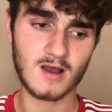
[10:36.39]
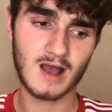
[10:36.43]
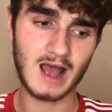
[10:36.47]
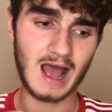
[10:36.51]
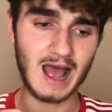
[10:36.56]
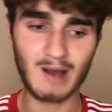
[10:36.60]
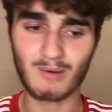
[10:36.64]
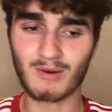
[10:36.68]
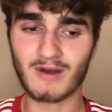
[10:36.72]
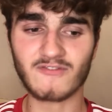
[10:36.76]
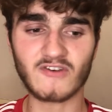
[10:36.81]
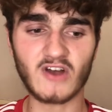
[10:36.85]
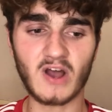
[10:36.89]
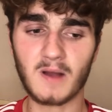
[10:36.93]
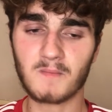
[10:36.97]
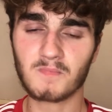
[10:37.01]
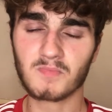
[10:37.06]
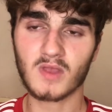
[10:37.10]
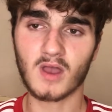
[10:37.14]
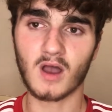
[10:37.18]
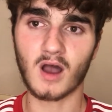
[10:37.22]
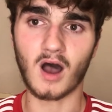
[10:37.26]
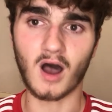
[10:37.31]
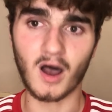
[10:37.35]
However,
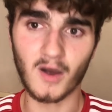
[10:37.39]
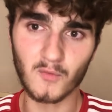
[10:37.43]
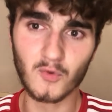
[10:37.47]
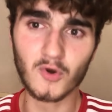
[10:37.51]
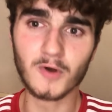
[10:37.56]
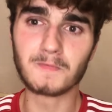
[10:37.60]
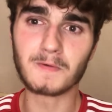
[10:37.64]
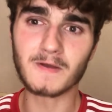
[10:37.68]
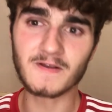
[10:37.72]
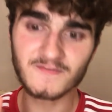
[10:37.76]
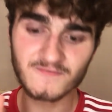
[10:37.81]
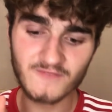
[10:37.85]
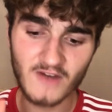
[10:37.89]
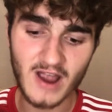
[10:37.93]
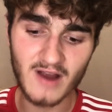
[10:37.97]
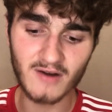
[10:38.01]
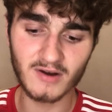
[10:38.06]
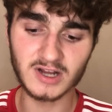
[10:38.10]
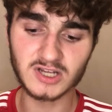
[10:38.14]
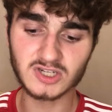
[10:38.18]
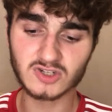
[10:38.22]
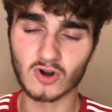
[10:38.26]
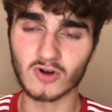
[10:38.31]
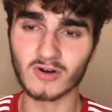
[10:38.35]
I would be
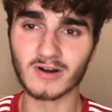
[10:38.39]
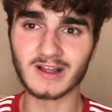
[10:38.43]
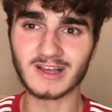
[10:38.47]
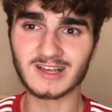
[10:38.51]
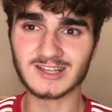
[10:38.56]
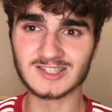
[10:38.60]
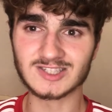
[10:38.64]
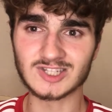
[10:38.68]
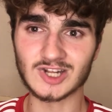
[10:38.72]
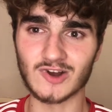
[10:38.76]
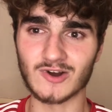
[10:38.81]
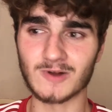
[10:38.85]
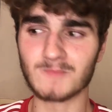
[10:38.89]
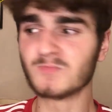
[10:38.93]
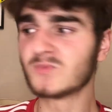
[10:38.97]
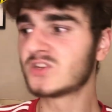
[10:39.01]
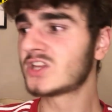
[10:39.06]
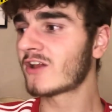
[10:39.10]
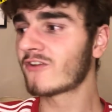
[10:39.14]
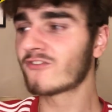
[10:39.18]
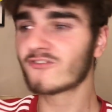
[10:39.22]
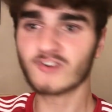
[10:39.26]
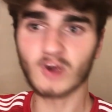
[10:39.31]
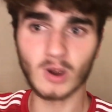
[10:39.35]
very strongly considering
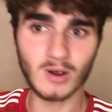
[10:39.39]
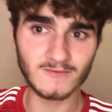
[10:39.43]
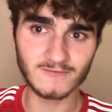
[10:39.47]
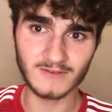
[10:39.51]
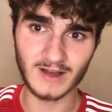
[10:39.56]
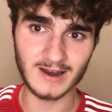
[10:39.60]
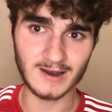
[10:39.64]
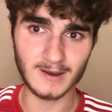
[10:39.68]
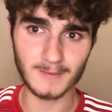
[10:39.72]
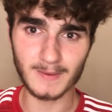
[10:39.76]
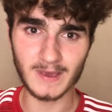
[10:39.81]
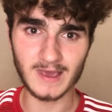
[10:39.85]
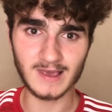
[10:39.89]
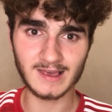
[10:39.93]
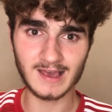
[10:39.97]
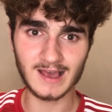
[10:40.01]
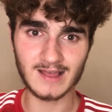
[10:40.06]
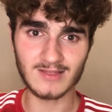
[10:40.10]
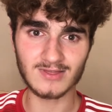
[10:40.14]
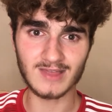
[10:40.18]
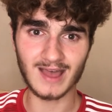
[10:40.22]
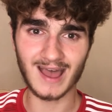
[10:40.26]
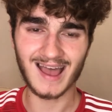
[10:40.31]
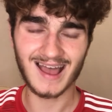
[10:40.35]
just throwing Van de Beek
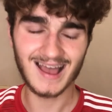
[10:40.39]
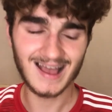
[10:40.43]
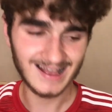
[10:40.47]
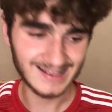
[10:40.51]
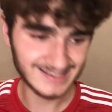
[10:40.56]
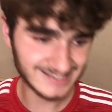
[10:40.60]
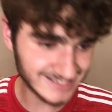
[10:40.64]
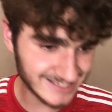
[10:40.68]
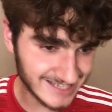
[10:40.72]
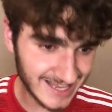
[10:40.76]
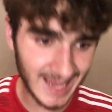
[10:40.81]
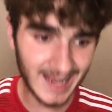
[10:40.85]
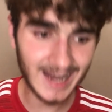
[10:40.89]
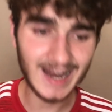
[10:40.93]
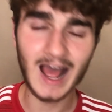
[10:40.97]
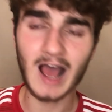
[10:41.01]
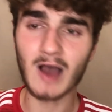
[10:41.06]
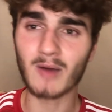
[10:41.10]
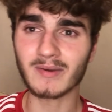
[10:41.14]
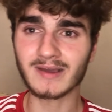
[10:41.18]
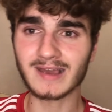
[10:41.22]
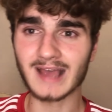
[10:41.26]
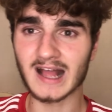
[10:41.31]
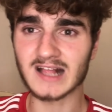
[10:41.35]
in there and seeing
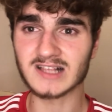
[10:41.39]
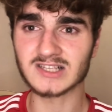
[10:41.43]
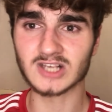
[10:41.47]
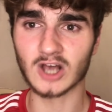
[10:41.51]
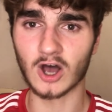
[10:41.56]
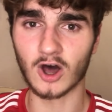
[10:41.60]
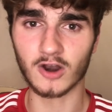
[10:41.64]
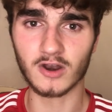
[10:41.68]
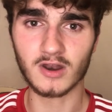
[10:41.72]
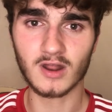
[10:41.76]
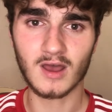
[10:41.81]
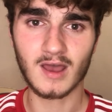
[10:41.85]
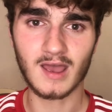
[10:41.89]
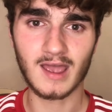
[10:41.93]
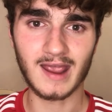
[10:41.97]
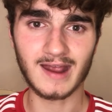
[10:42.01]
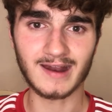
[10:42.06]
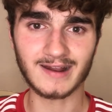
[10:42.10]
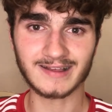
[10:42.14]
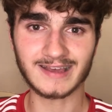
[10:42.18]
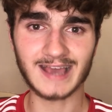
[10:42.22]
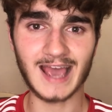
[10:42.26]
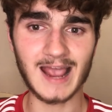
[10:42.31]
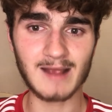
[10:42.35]
how he gets on
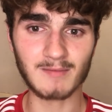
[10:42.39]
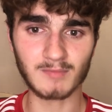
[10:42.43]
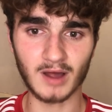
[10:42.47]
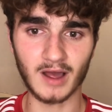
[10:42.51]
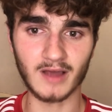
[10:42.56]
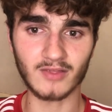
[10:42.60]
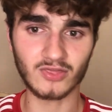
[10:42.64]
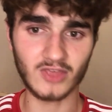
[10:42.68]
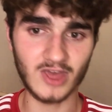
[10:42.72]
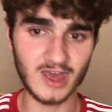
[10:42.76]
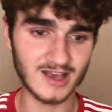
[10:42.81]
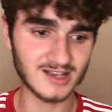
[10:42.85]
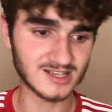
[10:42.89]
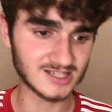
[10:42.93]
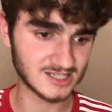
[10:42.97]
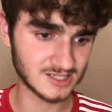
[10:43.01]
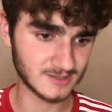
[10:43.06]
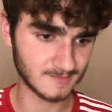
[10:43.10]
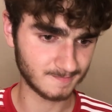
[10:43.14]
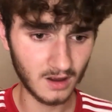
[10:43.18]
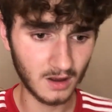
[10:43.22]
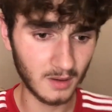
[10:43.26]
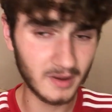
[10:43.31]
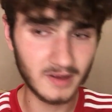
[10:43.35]
in a game like
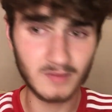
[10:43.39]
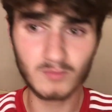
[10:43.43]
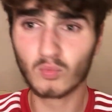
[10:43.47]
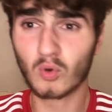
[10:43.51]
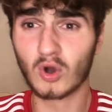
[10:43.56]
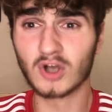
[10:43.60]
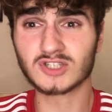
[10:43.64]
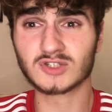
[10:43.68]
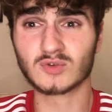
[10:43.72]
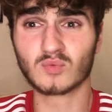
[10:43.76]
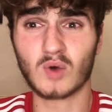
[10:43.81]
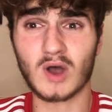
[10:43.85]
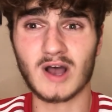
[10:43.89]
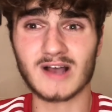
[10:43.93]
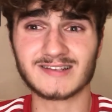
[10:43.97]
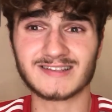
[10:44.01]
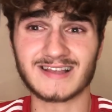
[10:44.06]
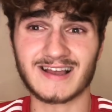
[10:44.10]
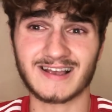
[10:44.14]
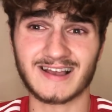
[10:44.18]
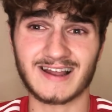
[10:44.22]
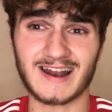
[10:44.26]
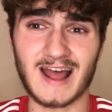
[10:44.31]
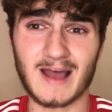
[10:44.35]
this. I mean, what's the worst
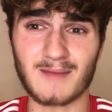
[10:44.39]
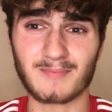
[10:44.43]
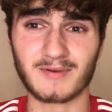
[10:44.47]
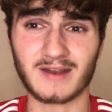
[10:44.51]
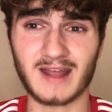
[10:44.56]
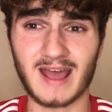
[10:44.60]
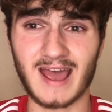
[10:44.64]
that can happen,